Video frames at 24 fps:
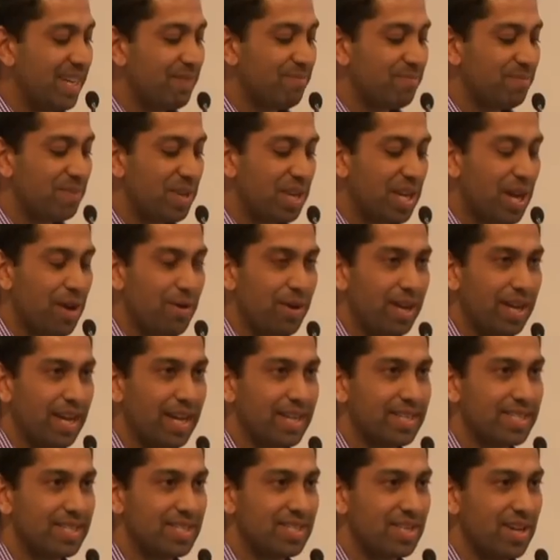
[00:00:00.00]
yep, you're going
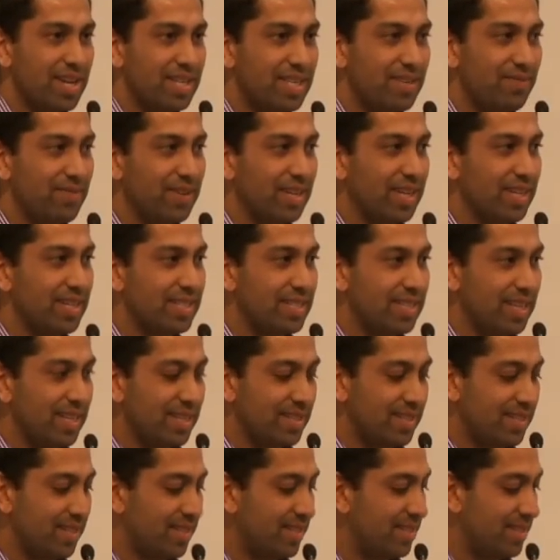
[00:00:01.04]
against a scientific
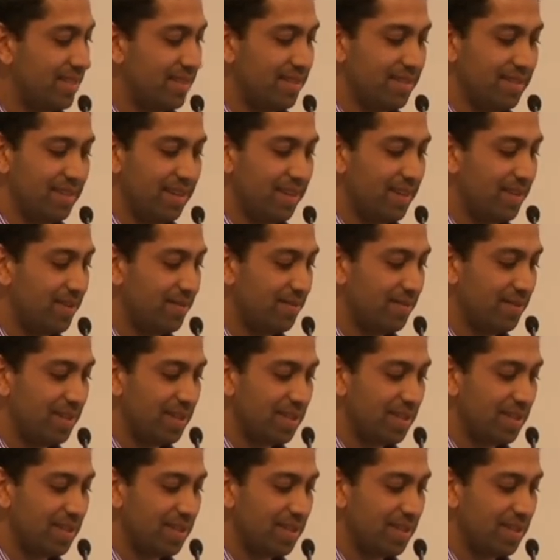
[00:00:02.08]
consensus, and you know,